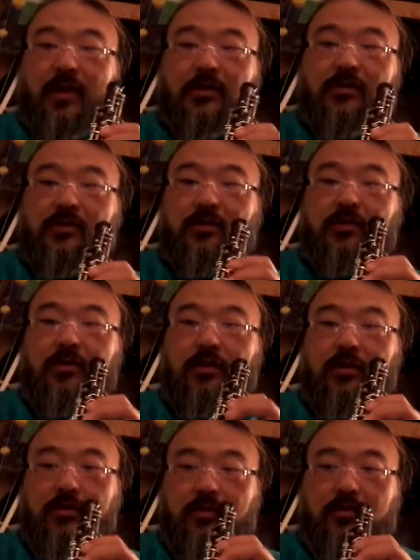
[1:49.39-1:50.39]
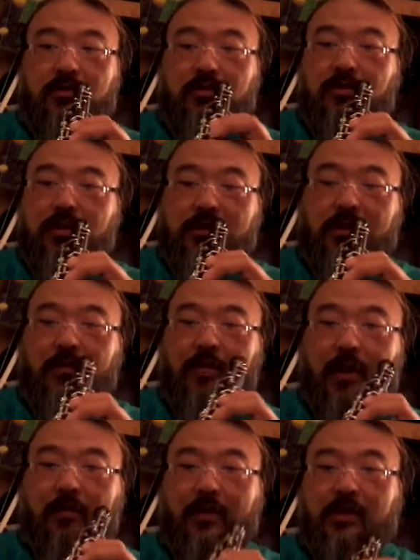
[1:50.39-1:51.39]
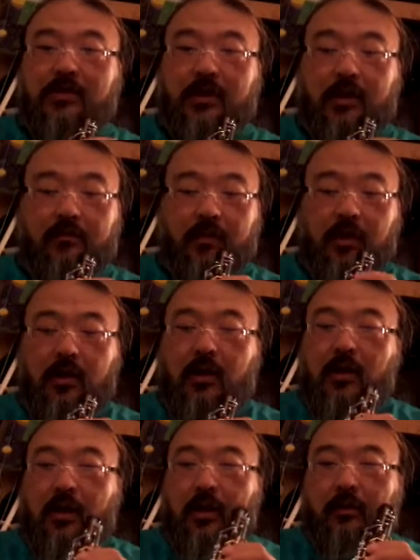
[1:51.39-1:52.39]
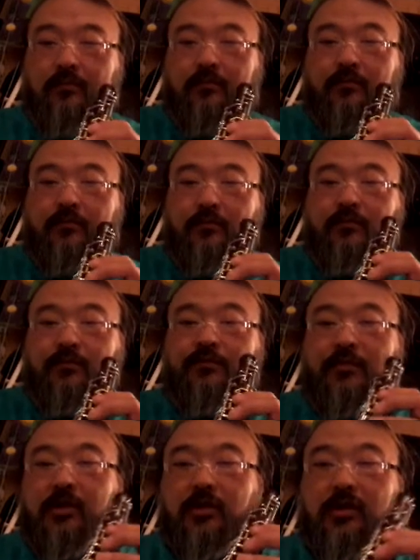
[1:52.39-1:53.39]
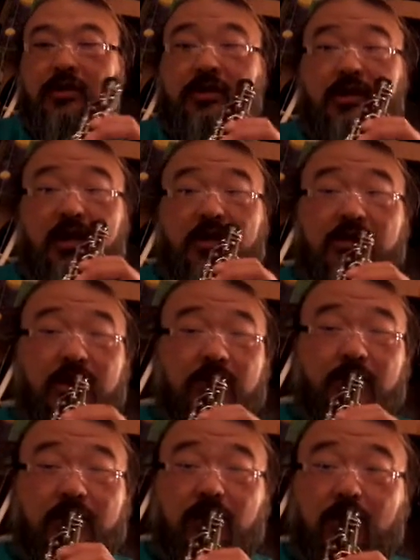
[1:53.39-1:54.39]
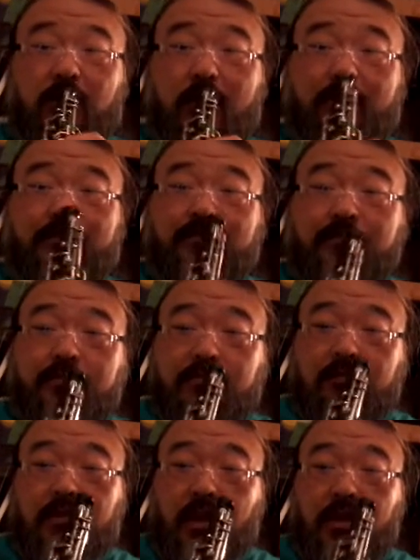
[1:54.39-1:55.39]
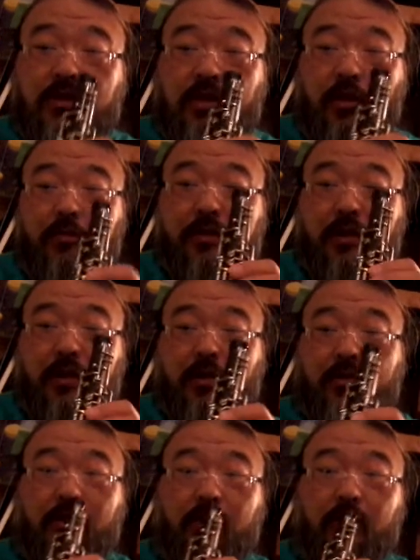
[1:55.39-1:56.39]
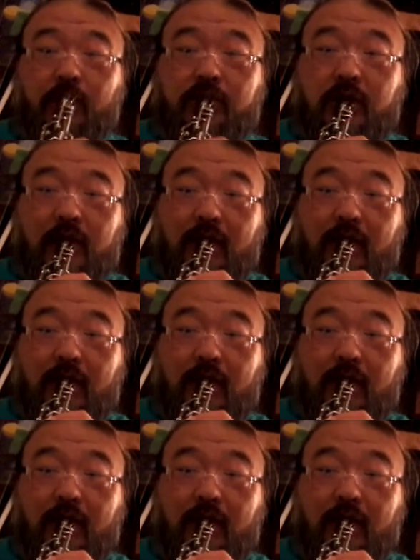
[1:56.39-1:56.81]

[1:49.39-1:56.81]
Just do the same thing basically. So this is the easiest way to do it. So plug all the holes.